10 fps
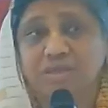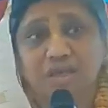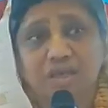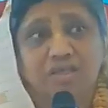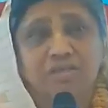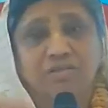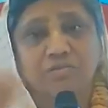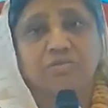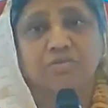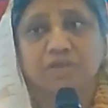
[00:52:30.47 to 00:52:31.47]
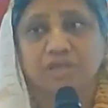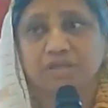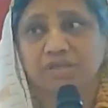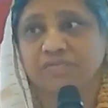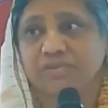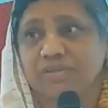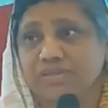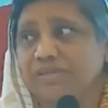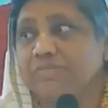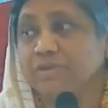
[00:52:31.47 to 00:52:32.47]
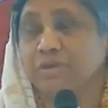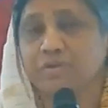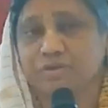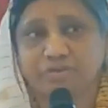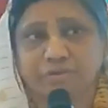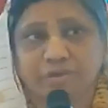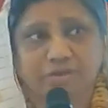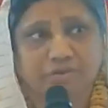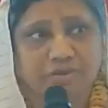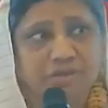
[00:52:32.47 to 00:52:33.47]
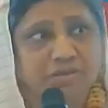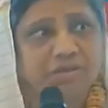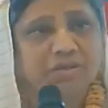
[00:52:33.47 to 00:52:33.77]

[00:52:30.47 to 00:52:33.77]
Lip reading: and those who can even see beyond that, right?